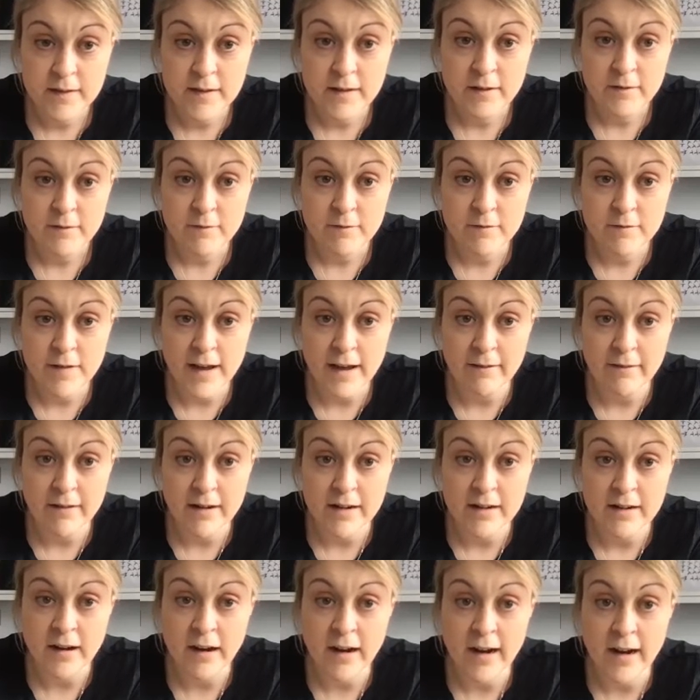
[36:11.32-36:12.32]
Very
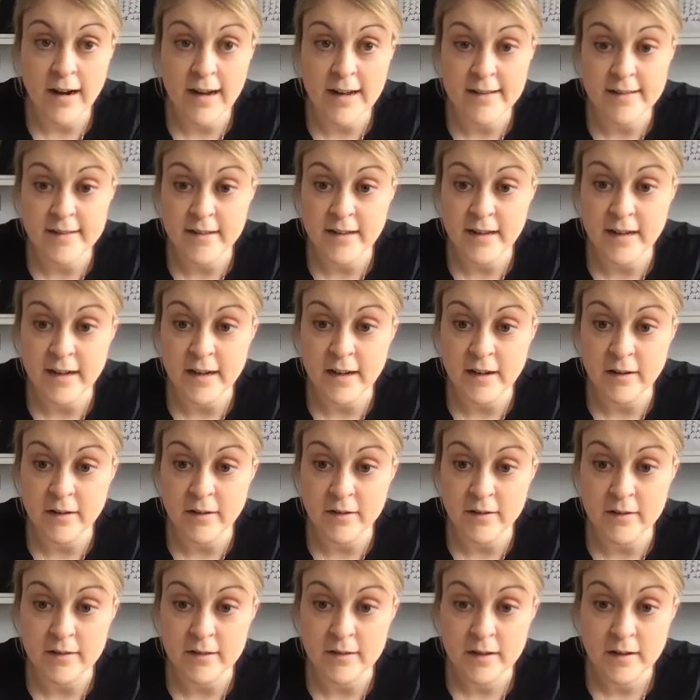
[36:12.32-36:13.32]
nice,
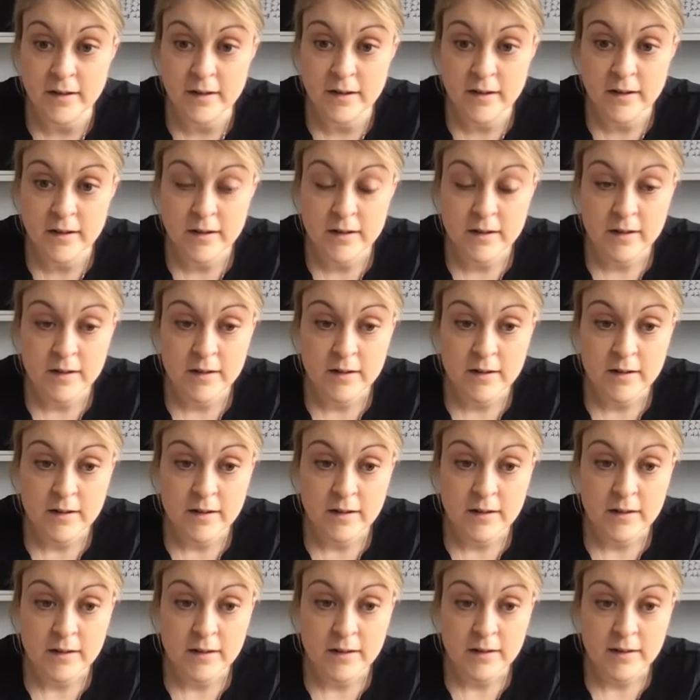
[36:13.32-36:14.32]
girls.
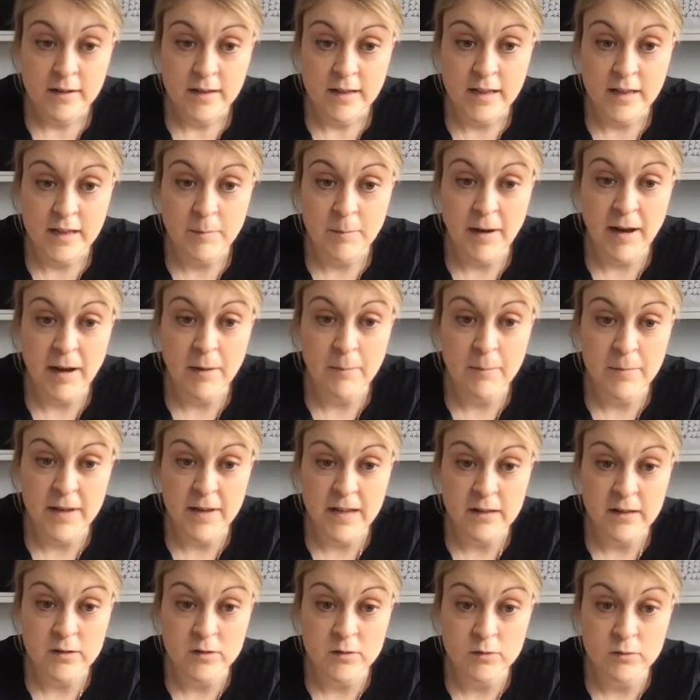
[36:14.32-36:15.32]
Think about
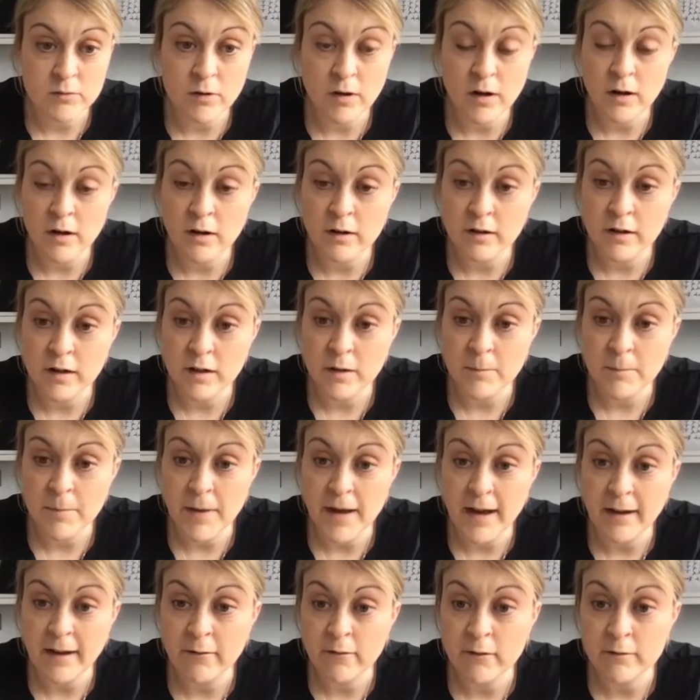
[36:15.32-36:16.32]
being strong and
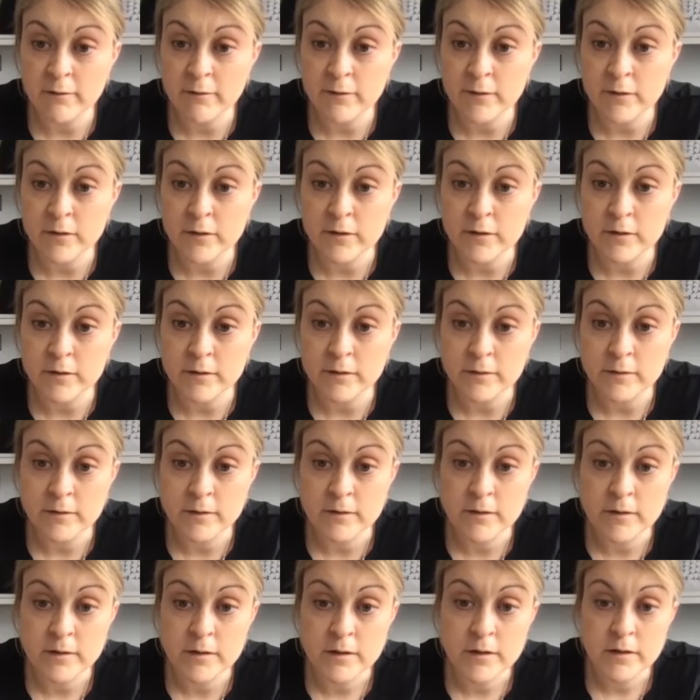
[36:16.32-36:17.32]
powerful.
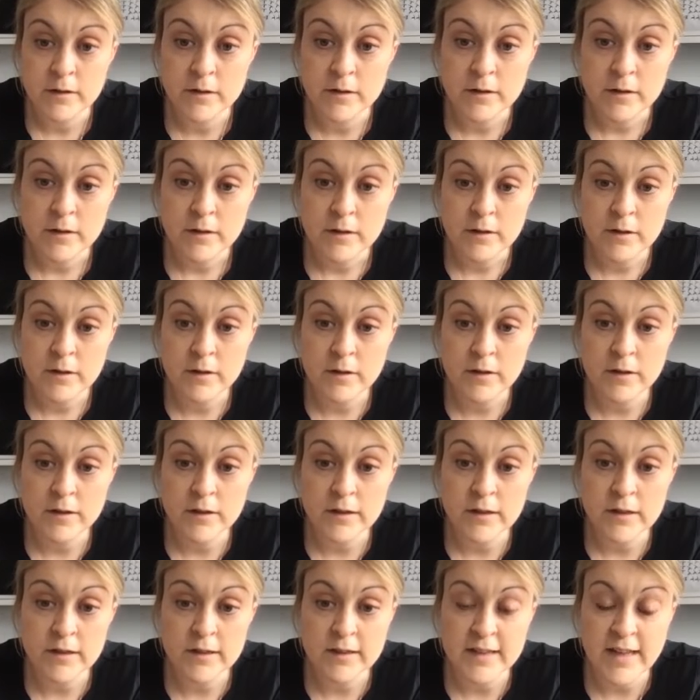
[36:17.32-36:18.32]

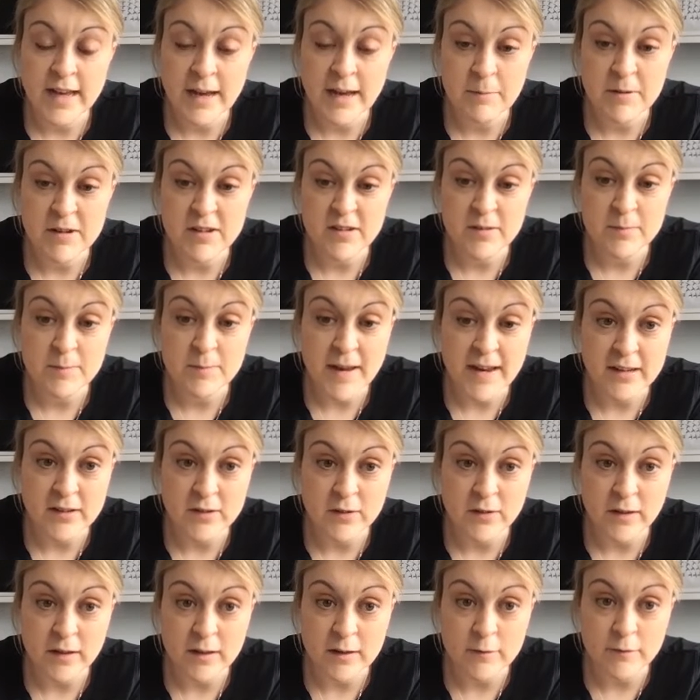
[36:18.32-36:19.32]
Good, Gabby. Just make sure
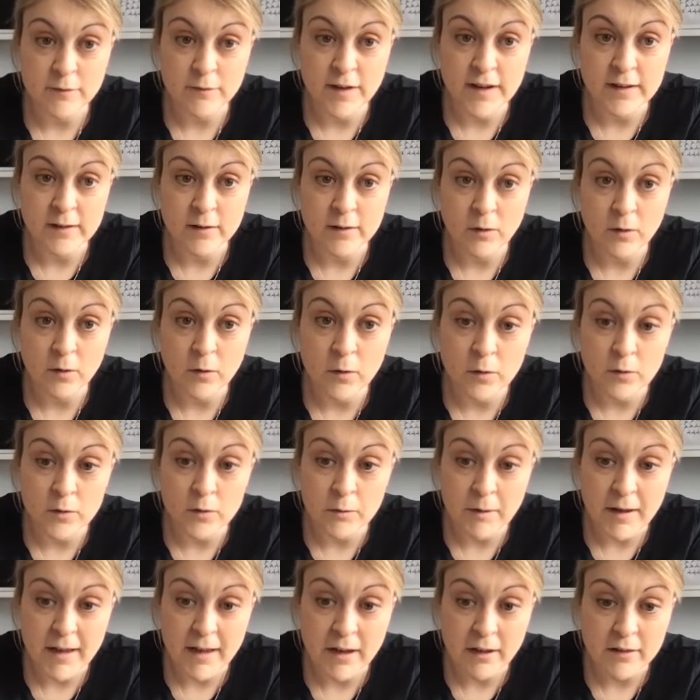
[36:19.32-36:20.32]
those feet are all the
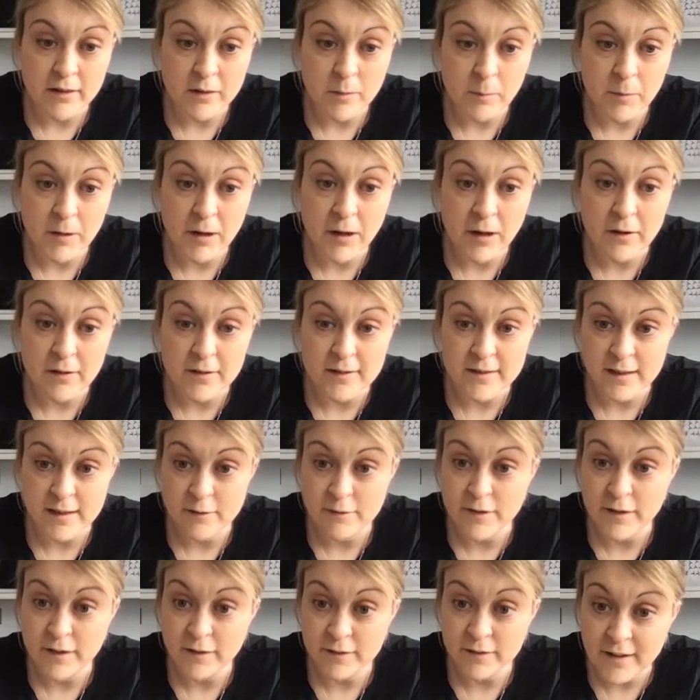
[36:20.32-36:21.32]
way on the block so you
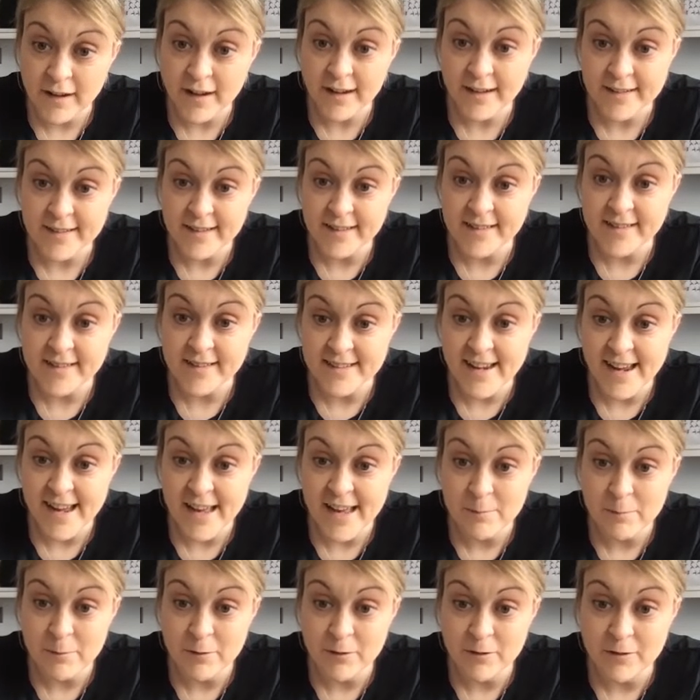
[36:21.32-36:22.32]
feel nice and
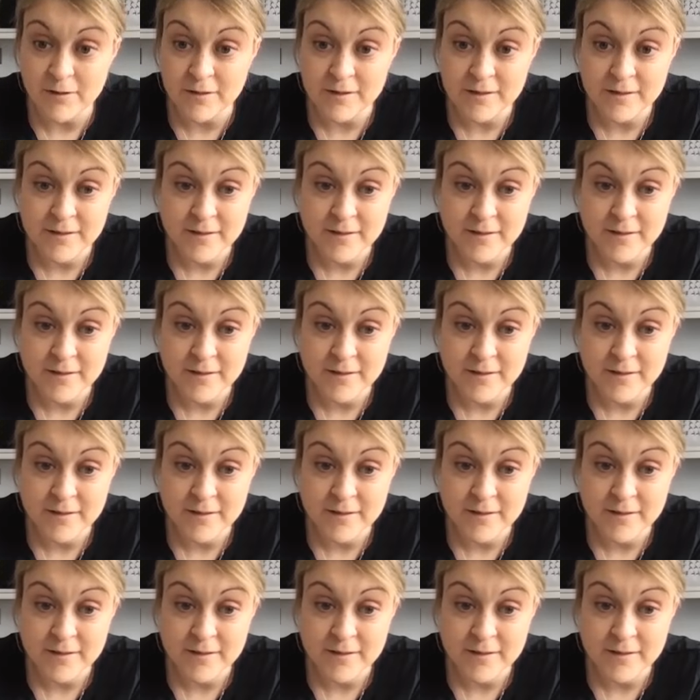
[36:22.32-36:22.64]
stable.